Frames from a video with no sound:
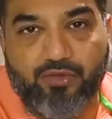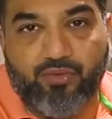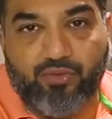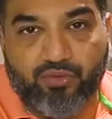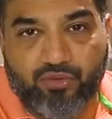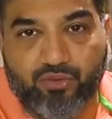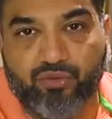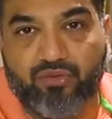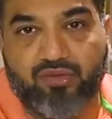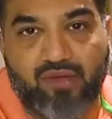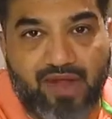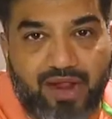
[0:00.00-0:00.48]
I
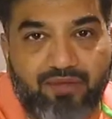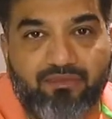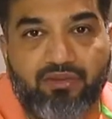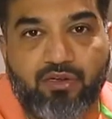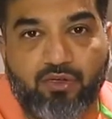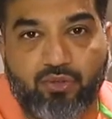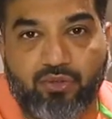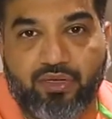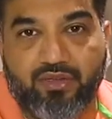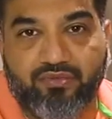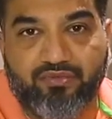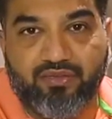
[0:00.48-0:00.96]
used to
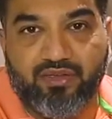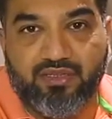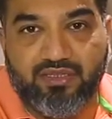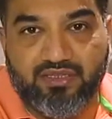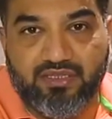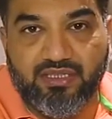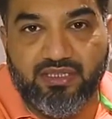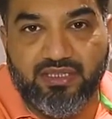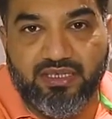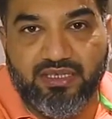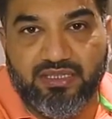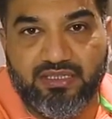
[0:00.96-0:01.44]
travel to
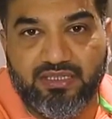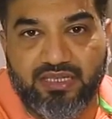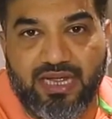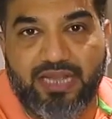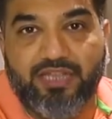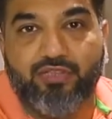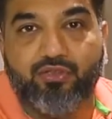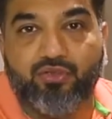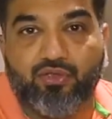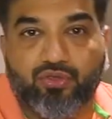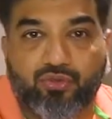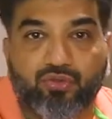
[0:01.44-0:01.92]
different cities,
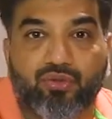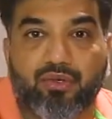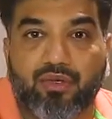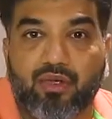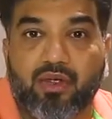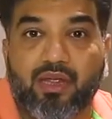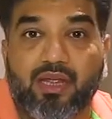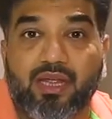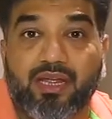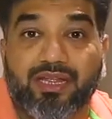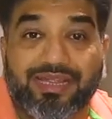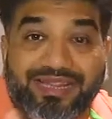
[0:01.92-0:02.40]
I used to
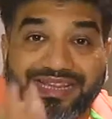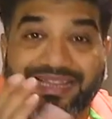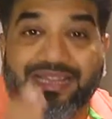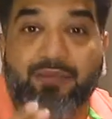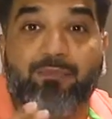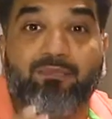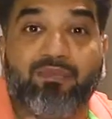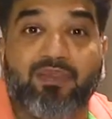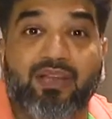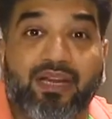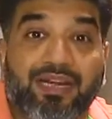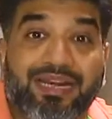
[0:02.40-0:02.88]

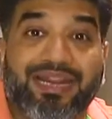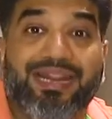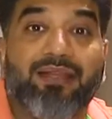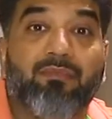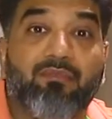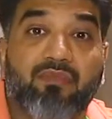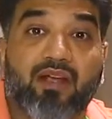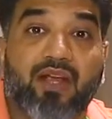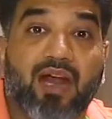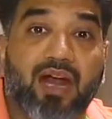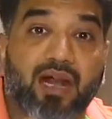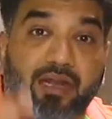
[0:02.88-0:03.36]
keep the
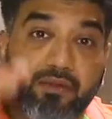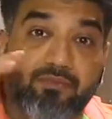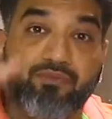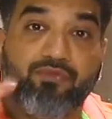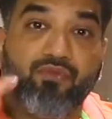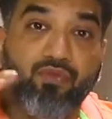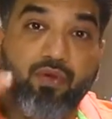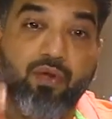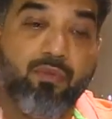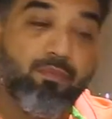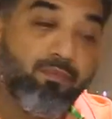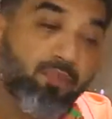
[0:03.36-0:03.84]
name card
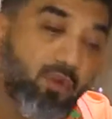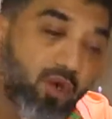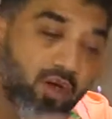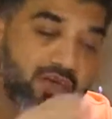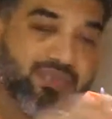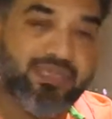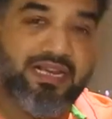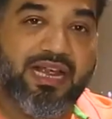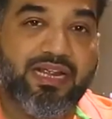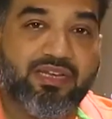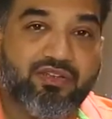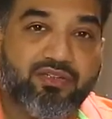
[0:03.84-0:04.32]
full
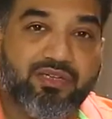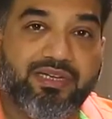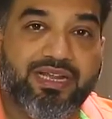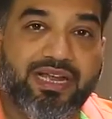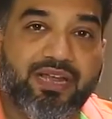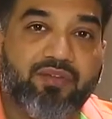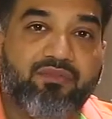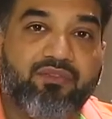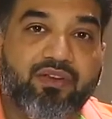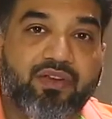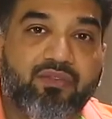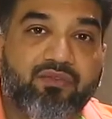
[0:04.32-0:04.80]
box
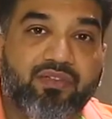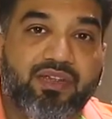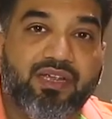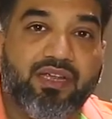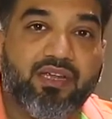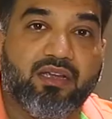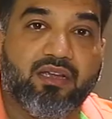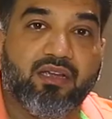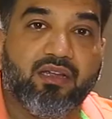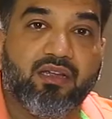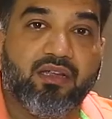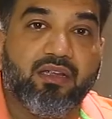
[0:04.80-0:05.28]
actually every
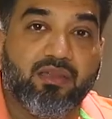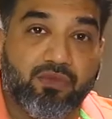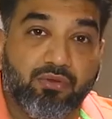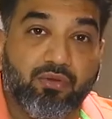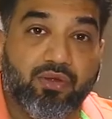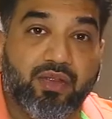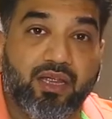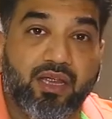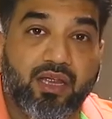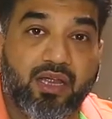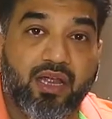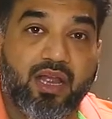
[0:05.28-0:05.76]
week,
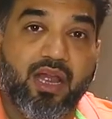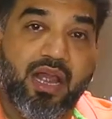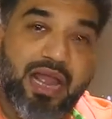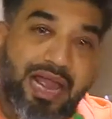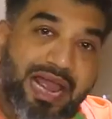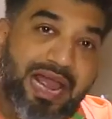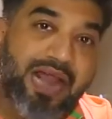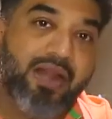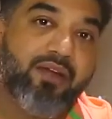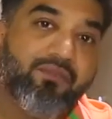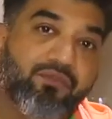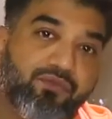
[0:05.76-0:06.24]
okay?
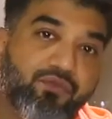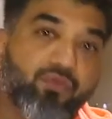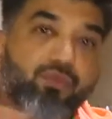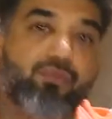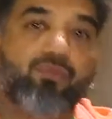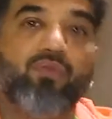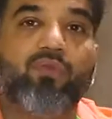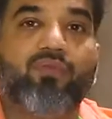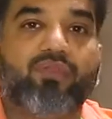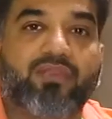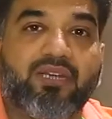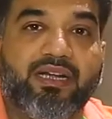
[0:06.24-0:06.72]
And
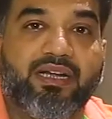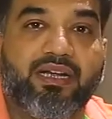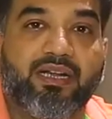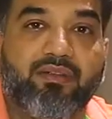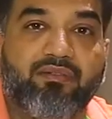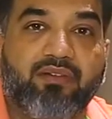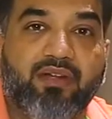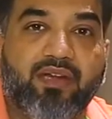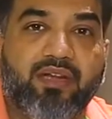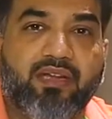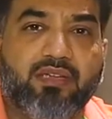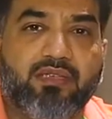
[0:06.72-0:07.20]
few books and
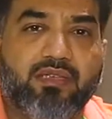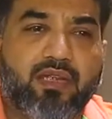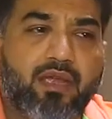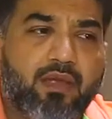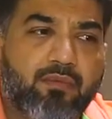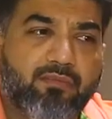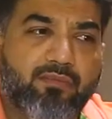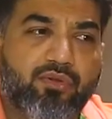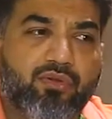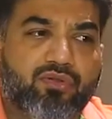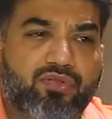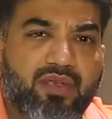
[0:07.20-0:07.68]
DVDs
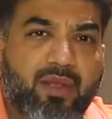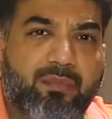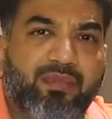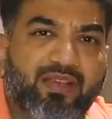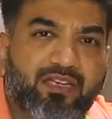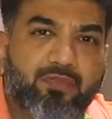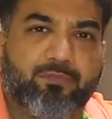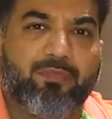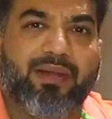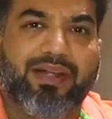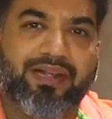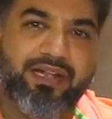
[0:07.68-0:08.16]
because I'm
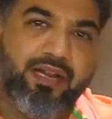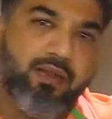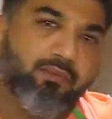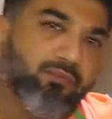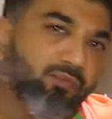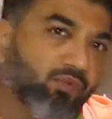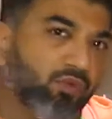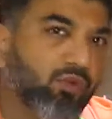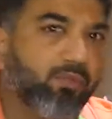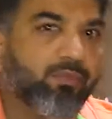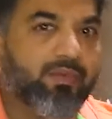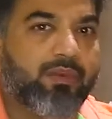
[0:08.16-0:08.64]

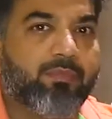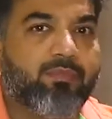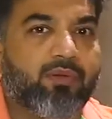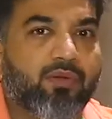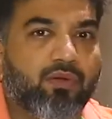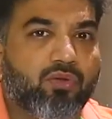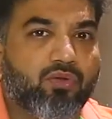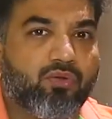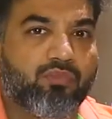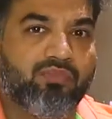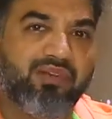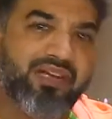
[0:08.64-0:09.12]
expecting more
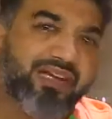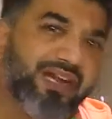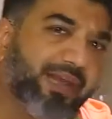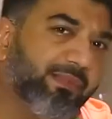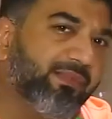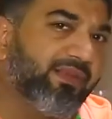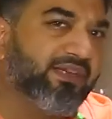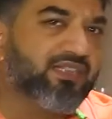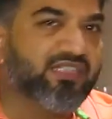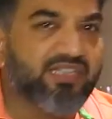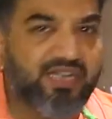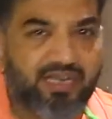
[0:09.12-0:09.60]
people to meet.
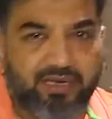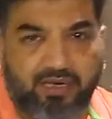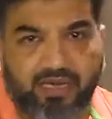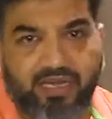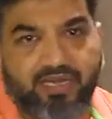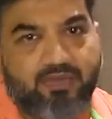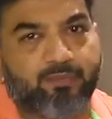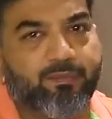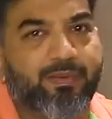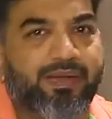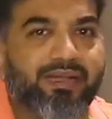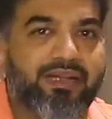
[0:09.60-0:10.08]
I'm ex
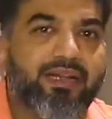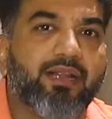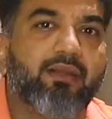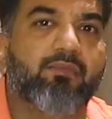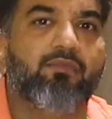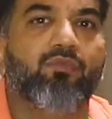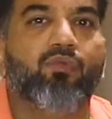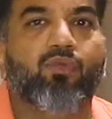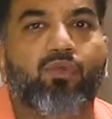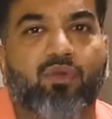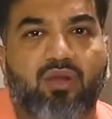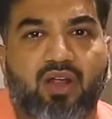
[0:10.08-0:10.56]

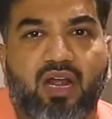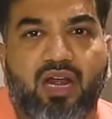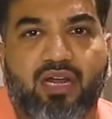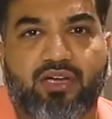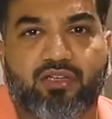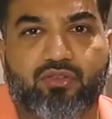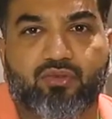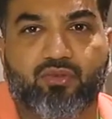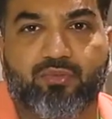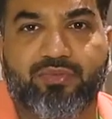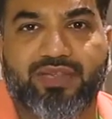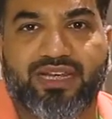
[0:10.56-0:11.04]
expecting more
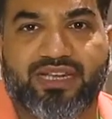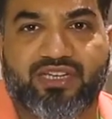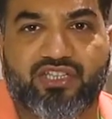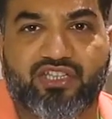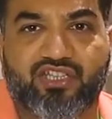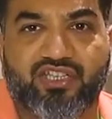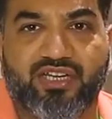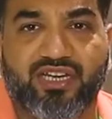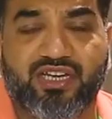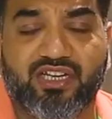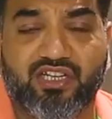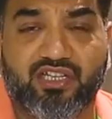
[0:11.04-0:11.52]
cards to be
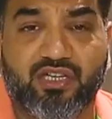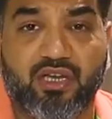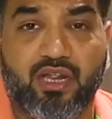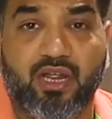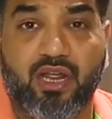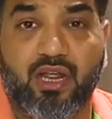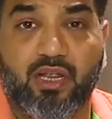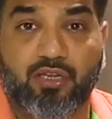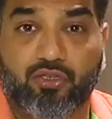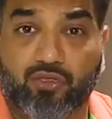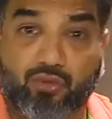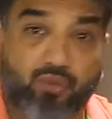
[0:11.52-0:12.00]
exchanged
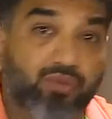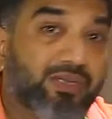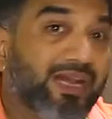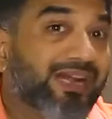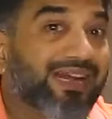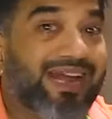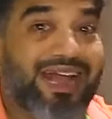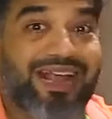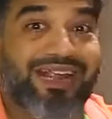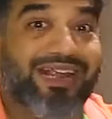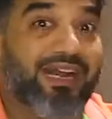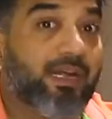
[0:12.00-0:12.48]
so
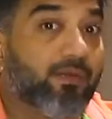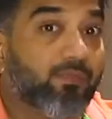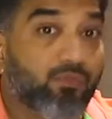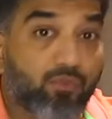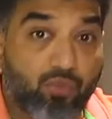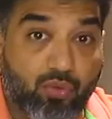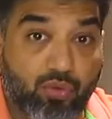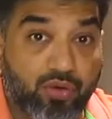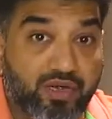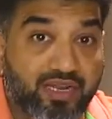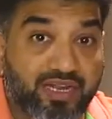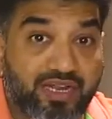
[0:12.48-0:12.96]
that I get
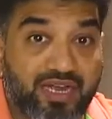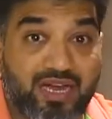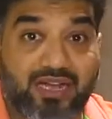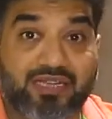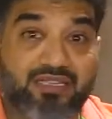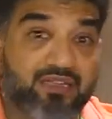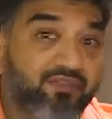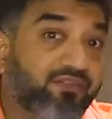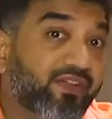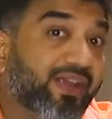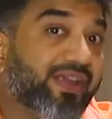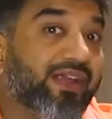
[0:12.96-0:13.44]
more
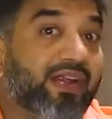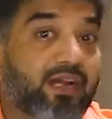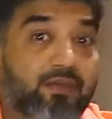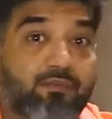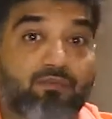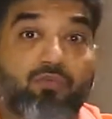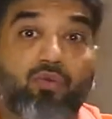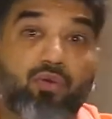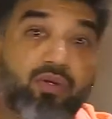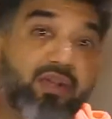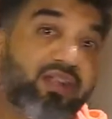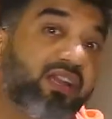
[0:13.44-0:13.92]
DRs. If I
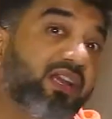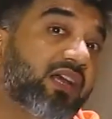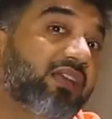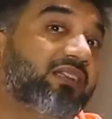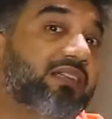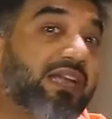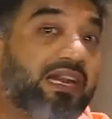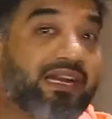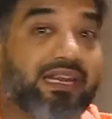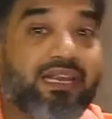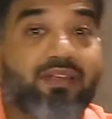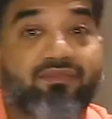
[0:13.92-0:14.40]
get more
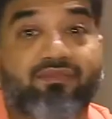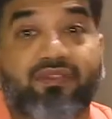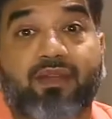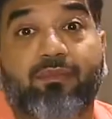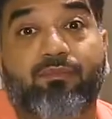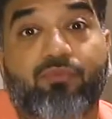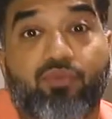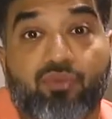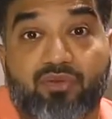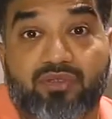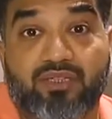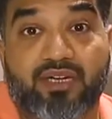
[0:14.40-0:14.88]
DRs, I'll give
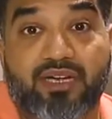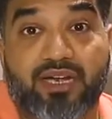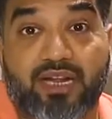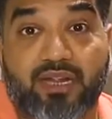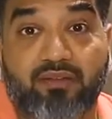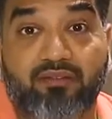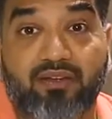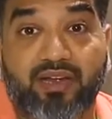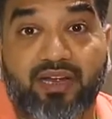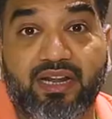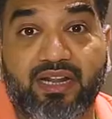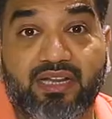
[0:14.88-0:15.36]
them books and
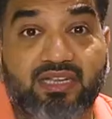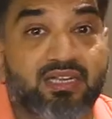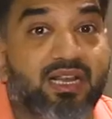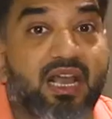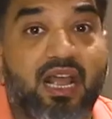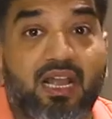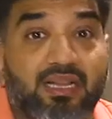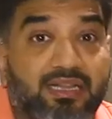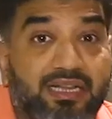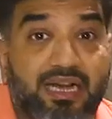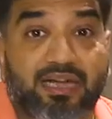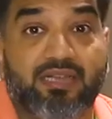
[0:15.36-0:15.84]
DVDs.
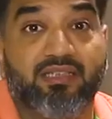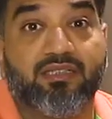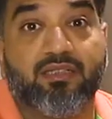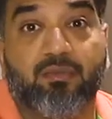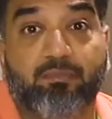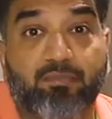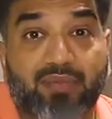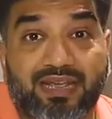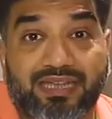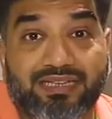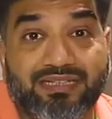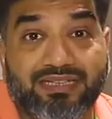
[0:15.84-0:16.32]
That is
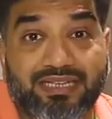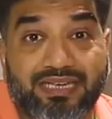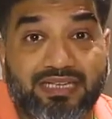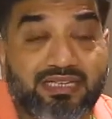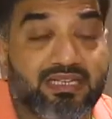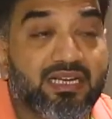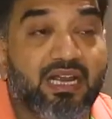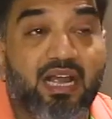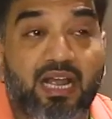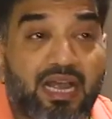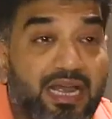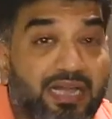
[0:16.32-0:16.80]
the
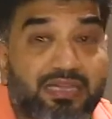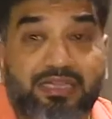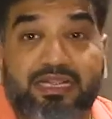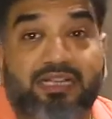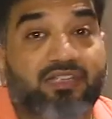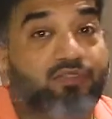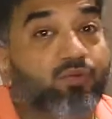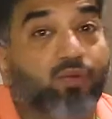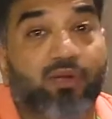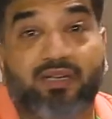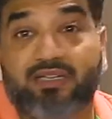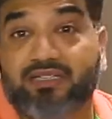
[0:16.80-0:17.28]
basics, and
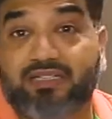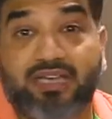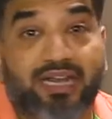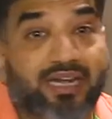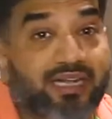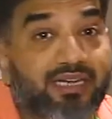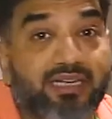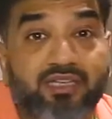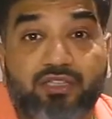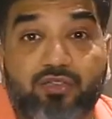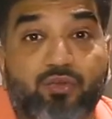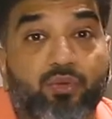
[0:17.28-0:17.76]
that's what
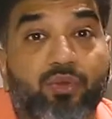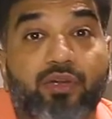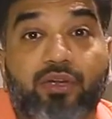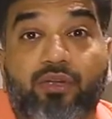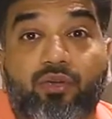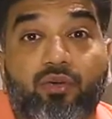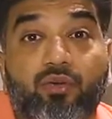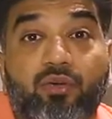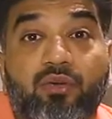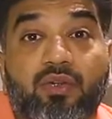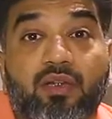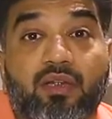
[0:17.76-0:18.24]
exactly is
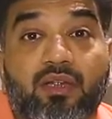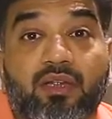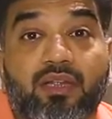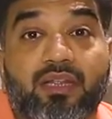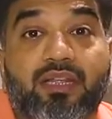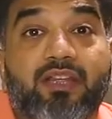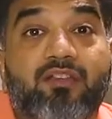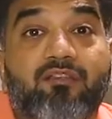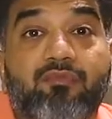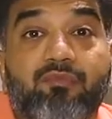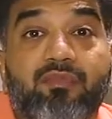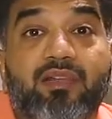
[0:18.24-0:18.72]
going to
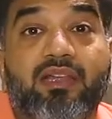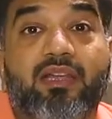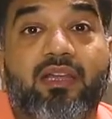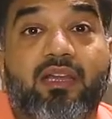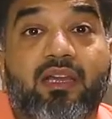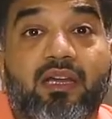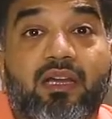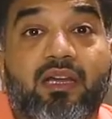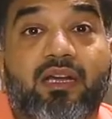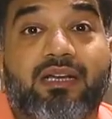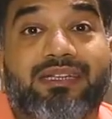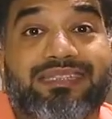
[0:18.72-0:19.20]
give
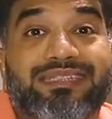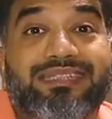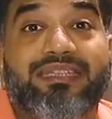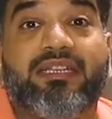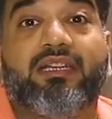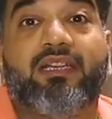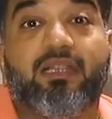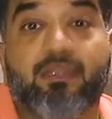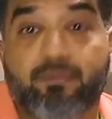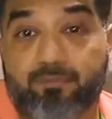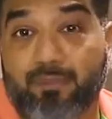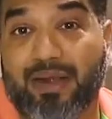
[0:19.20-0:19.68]
me a
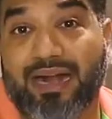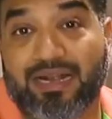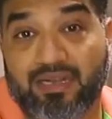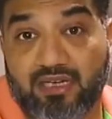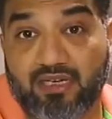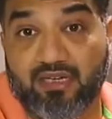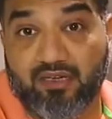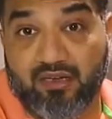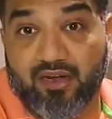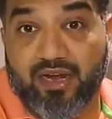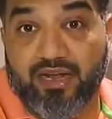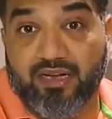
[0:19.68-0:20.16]
serious
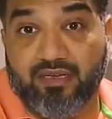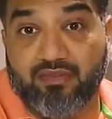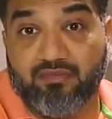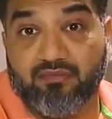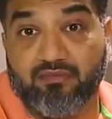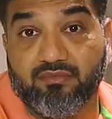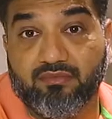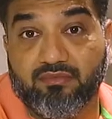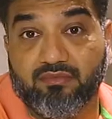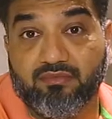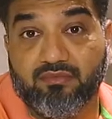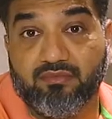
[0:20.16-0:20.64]
partner, right?
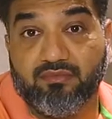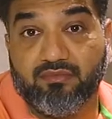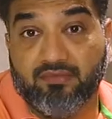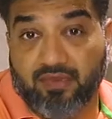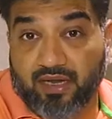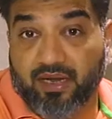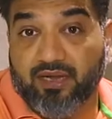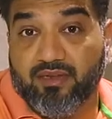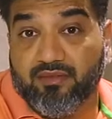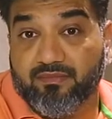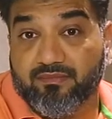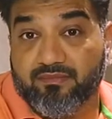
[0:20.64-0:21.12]

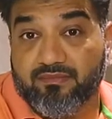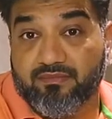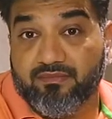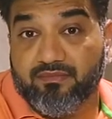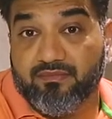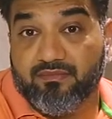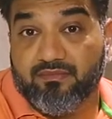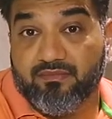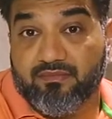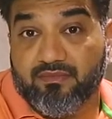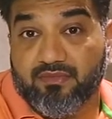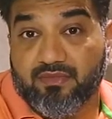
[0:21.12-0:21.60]
Right?
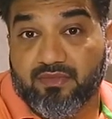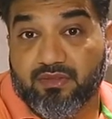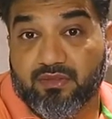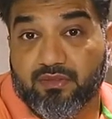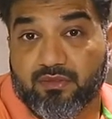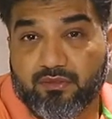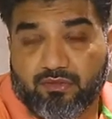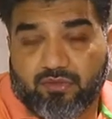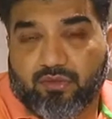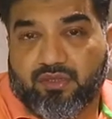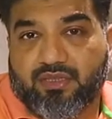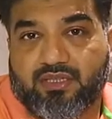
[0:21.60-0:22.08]

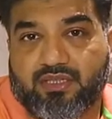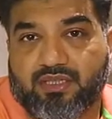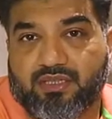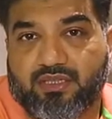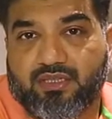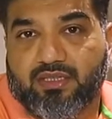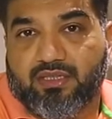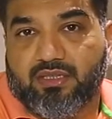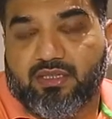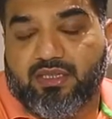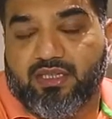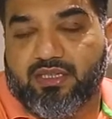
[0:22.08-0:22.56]
So this
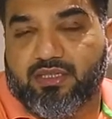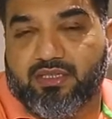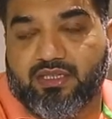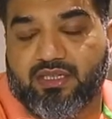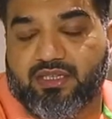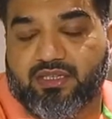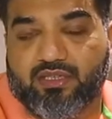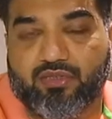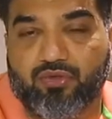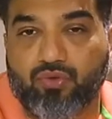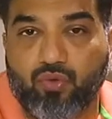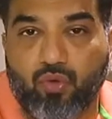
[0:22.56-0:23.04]
is this
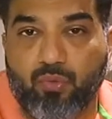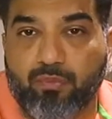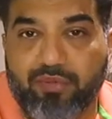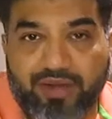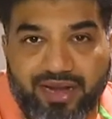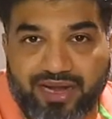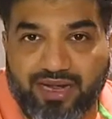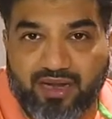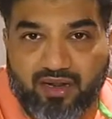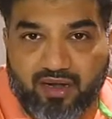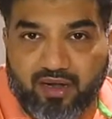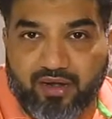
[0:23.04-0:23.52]
it's no
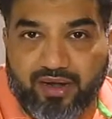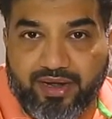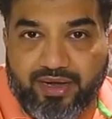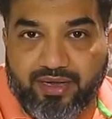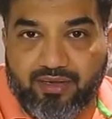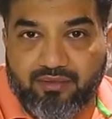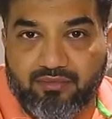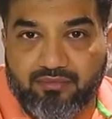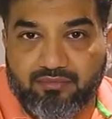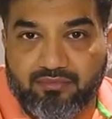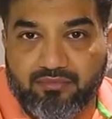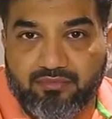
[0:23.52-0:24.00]
brainer,
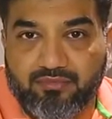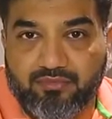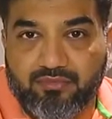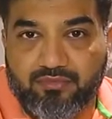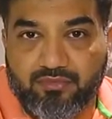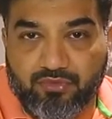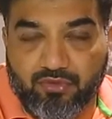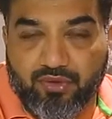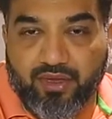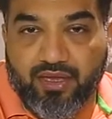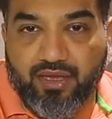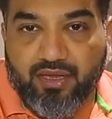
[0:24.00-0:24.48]
right?
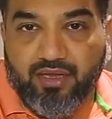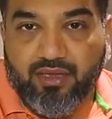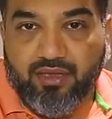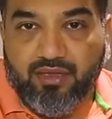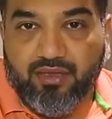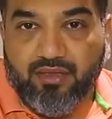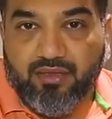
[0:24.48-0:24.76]
Okay.